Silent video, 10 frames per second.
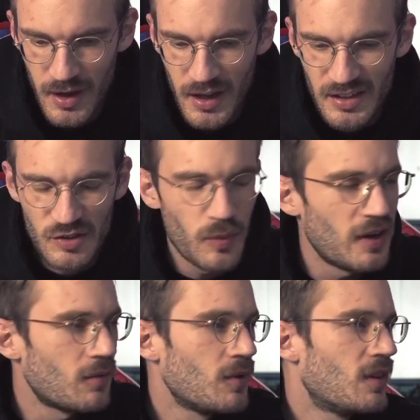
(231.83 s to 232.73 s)
It's
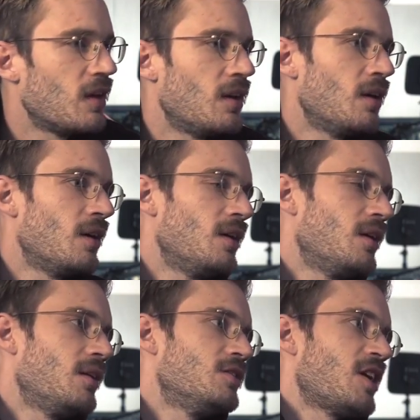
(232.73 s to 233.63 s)
weird with the
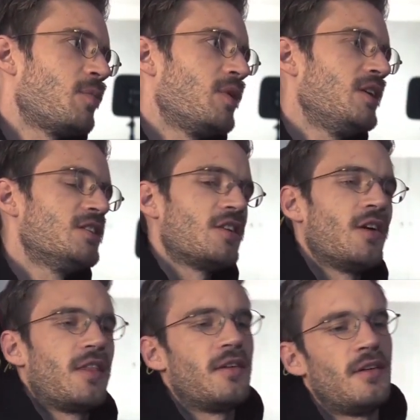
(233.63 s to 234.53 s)
Japanese
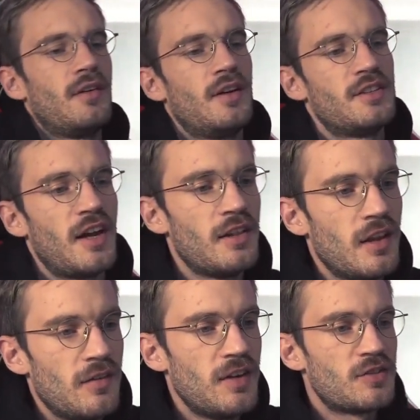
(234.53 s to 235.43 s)
author, because I
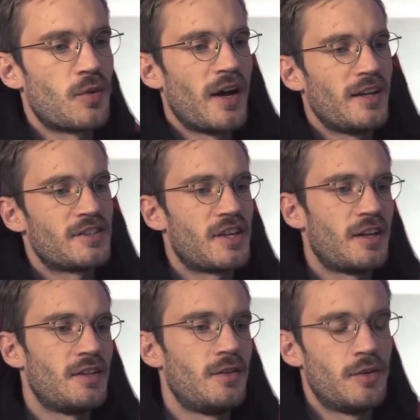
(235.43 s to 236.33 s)
love his writing
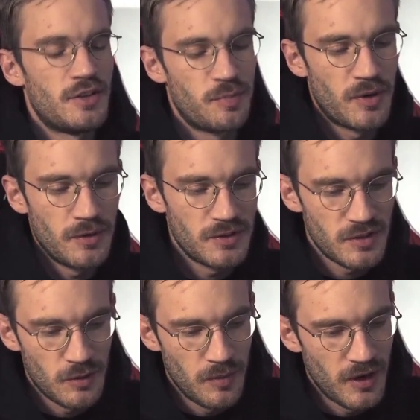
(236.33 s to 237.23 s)
style or his prose
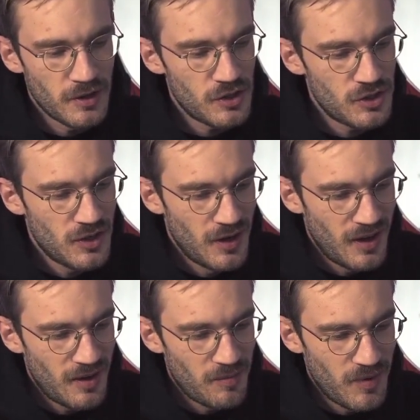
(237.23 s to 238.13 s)
so much,
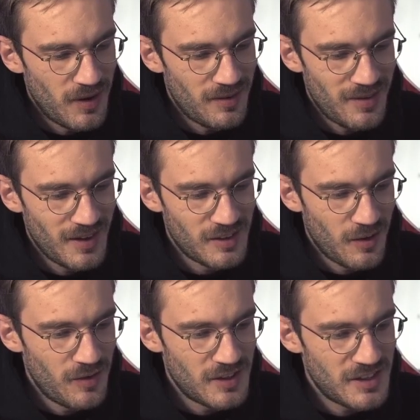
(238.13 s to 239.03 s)
but it's
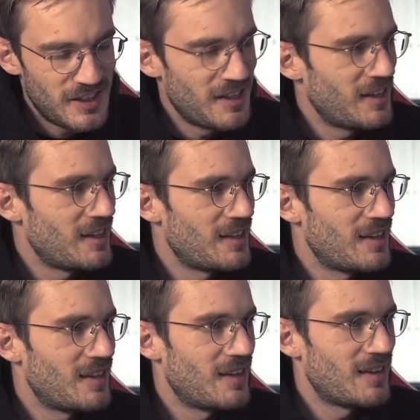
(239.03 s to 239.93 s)
obviously
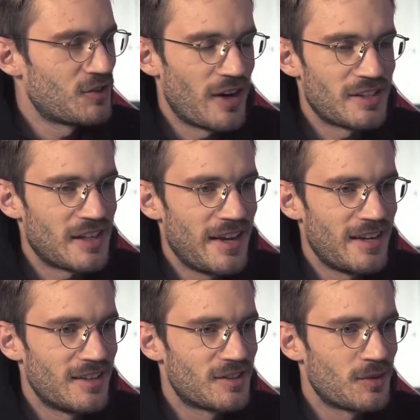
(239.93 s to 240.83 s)

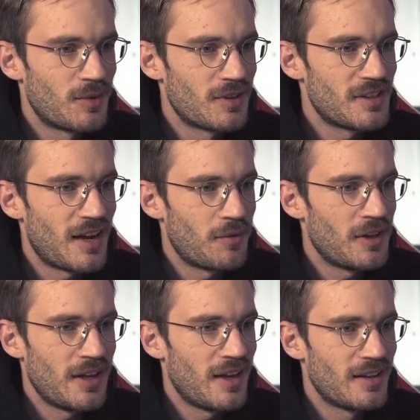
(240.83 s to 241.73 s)
translated, so what does that
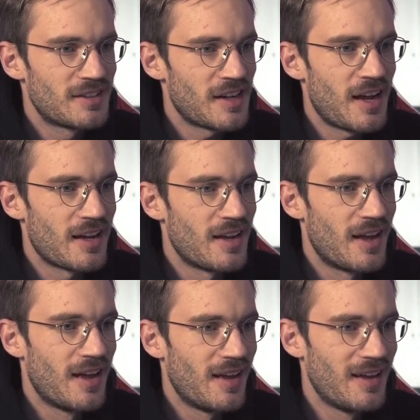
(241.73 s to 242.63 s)
really say?
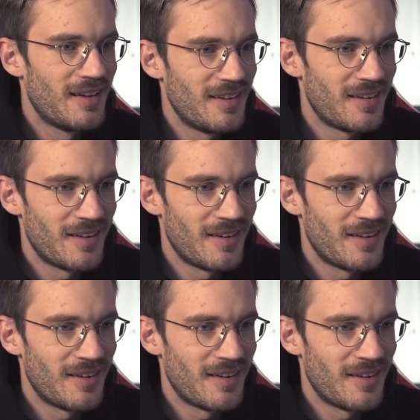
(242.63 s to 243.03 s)
You